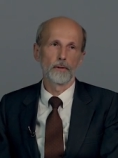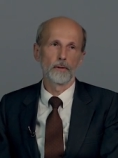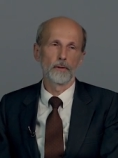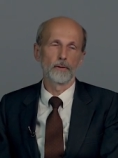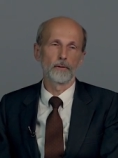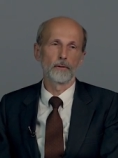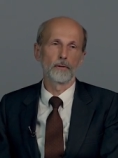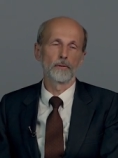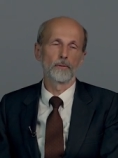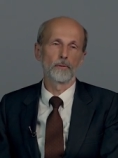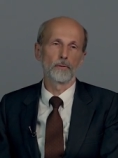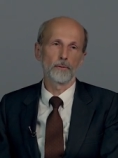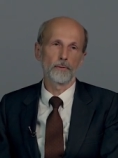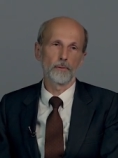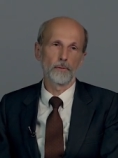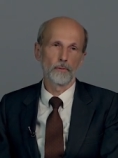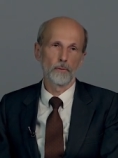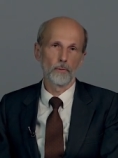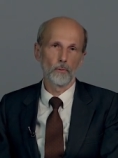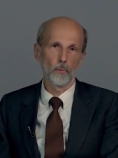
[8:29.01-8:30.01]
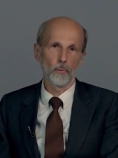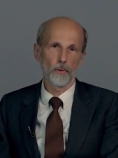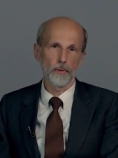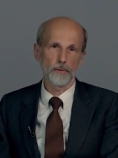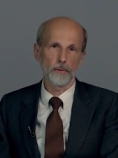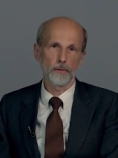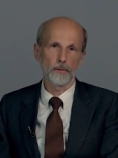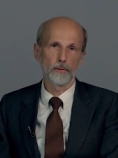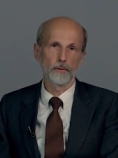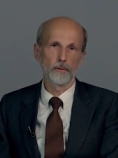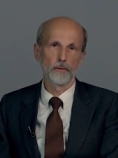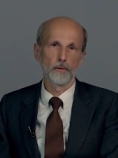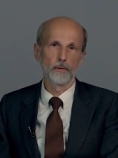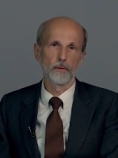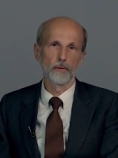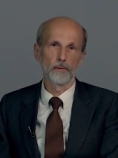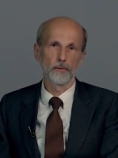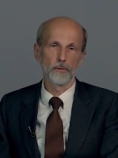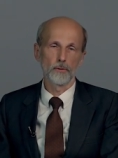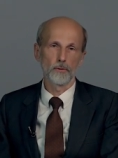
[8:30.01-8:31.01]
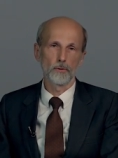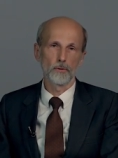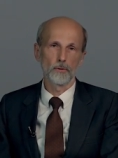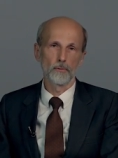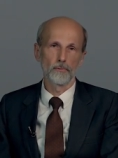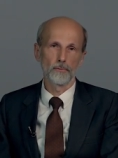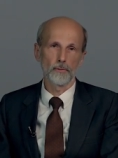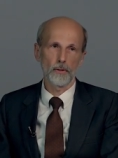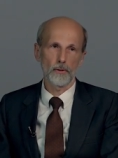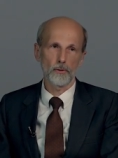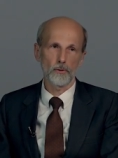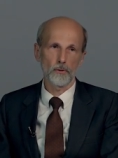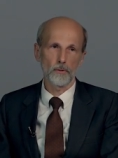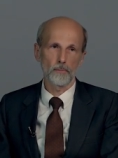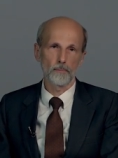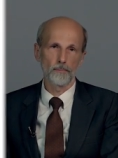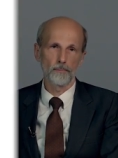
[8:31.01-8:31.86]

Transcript: in the northwestern region of Russia.